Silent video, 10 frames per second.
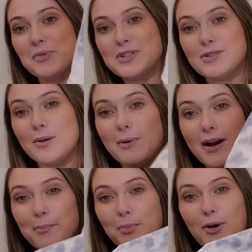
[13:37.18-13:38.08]
I was
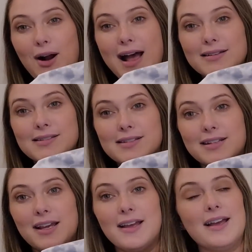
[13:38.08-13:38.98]
super
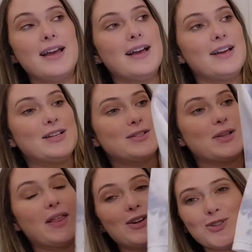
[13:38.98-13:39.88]
impressed.
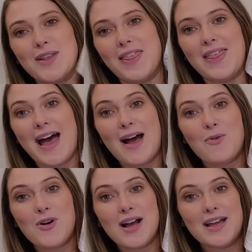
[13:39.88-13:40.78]
So there's that
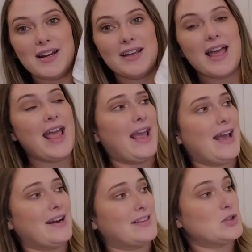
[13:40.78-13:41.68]
one,
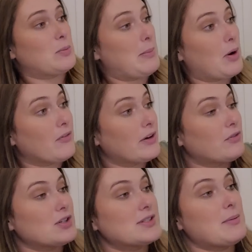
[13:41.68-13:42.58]
and this would be perfect
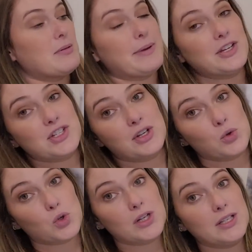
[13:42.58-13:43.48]
for sublimation
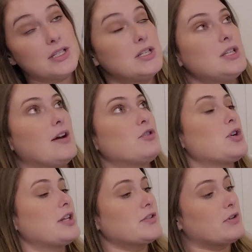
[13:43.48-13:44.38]
or a DTF
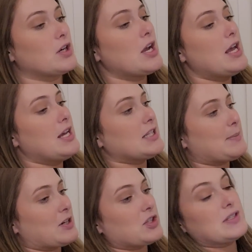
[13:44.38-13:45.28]
transfer,
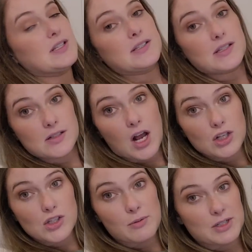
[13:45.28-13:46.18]
especially since it's
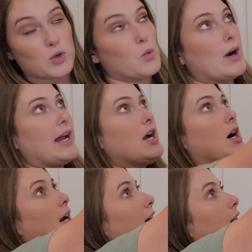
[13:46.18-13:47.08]
got so much white on